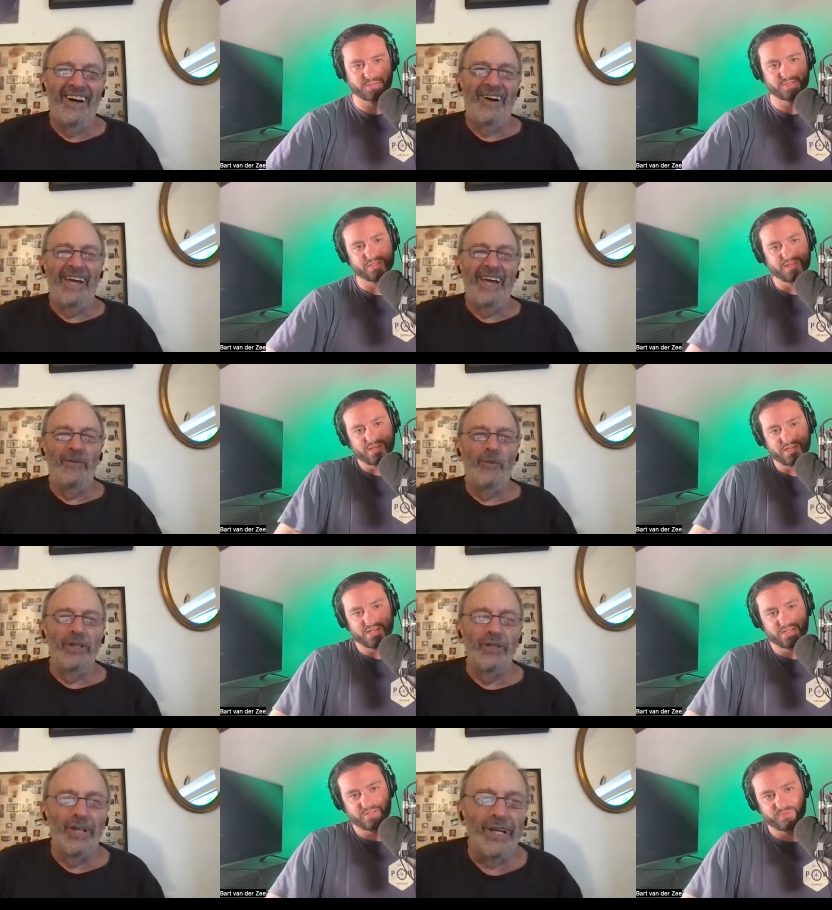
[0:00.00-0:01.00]
Speaker 1: Okay,
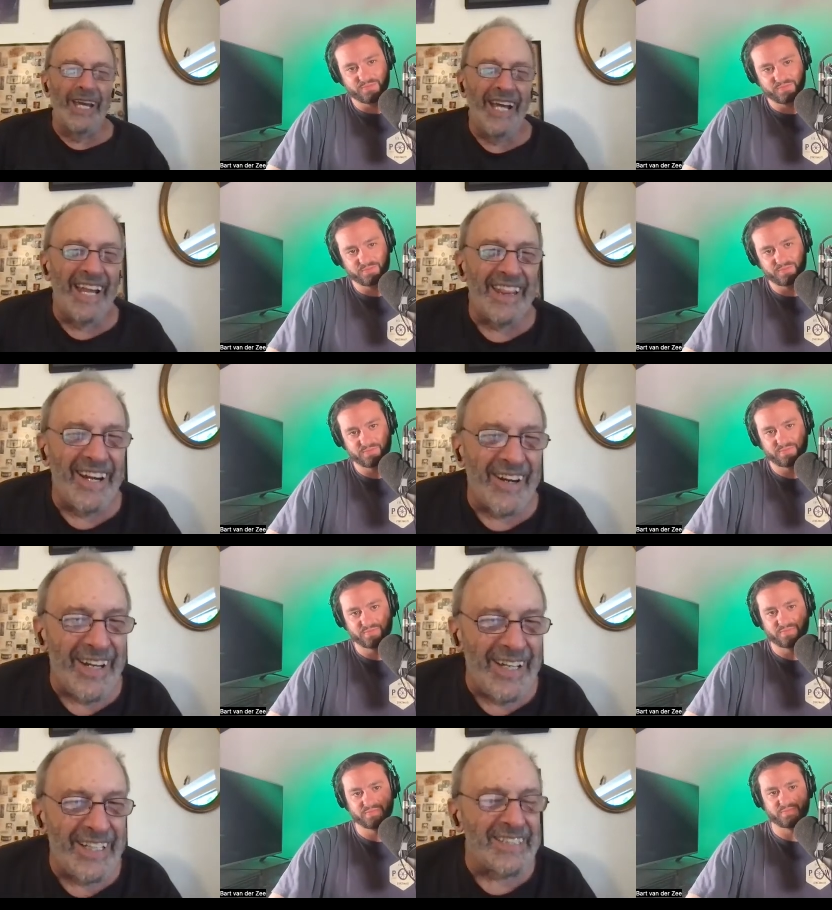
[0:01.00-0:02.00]
what you're looking at there
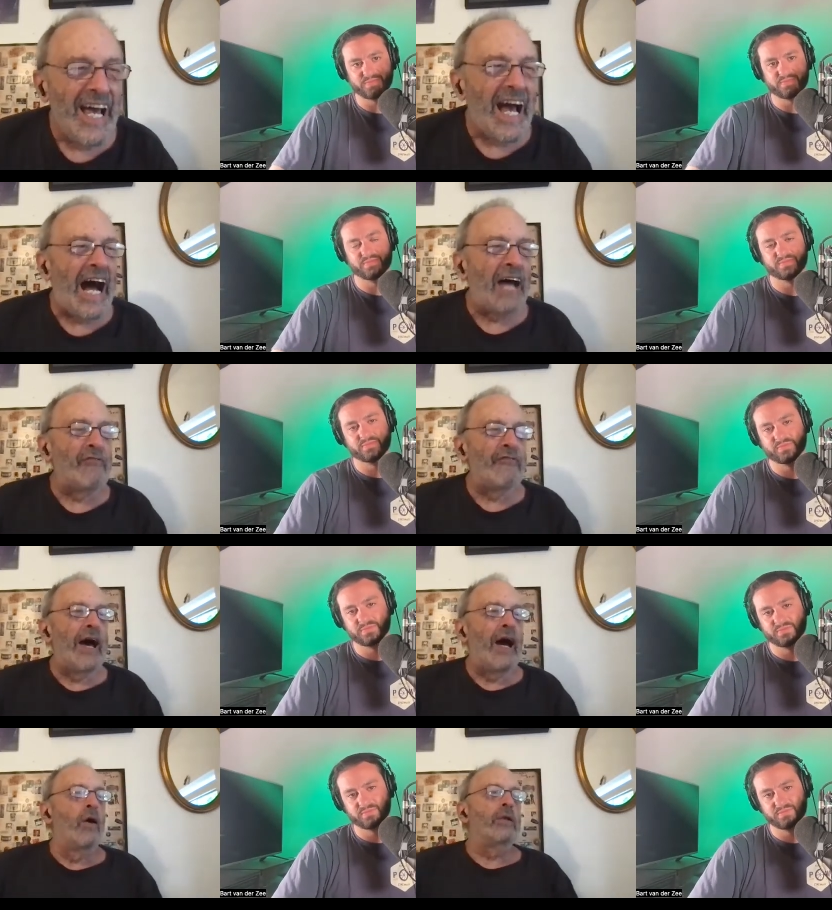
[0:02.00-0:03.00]
is I
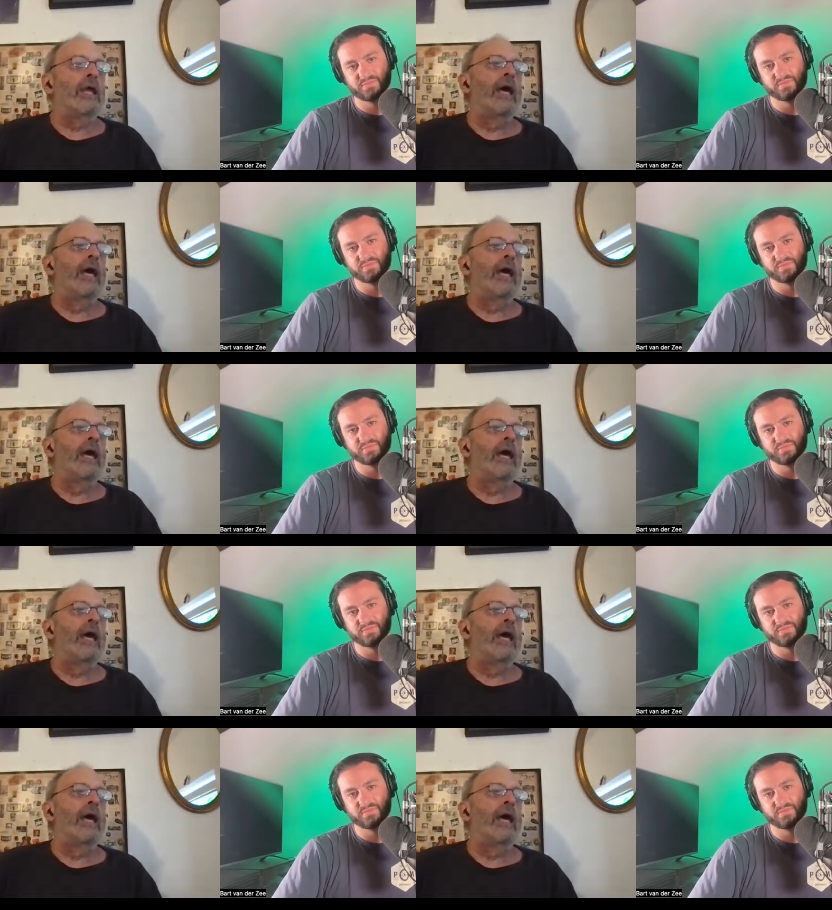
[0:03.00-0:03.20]
found